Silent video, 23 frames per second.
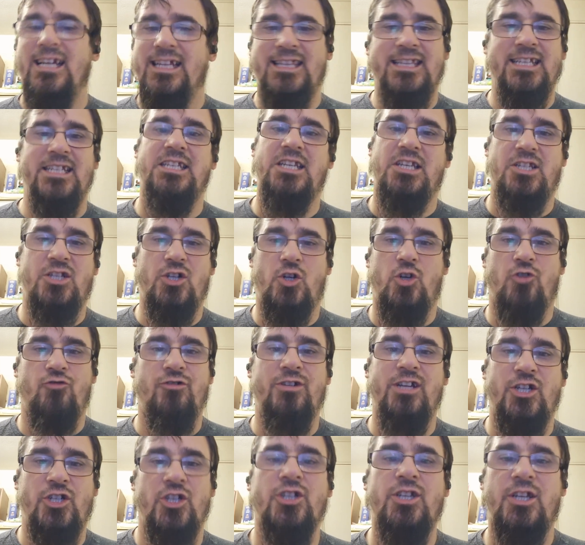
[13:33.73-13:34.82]
This isn't
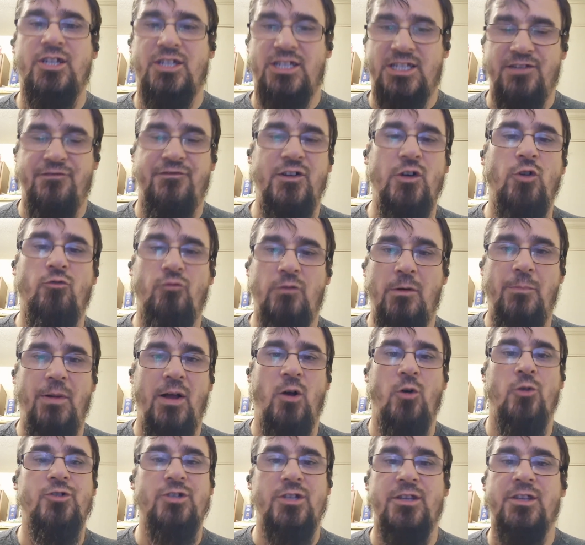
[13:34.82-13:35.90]
contradiction. Seville
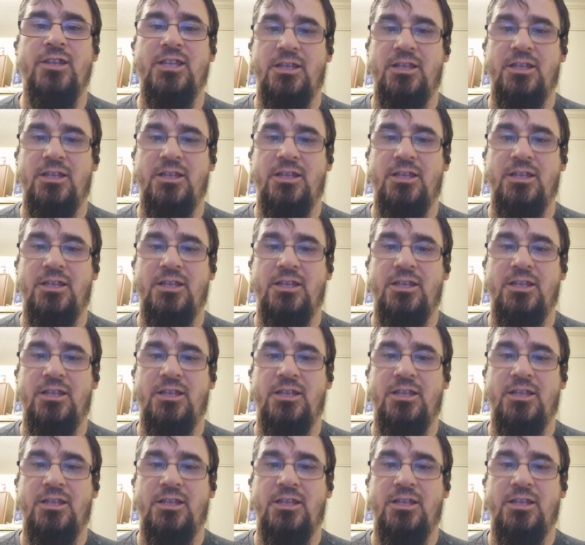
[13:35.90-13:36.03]
rebelled.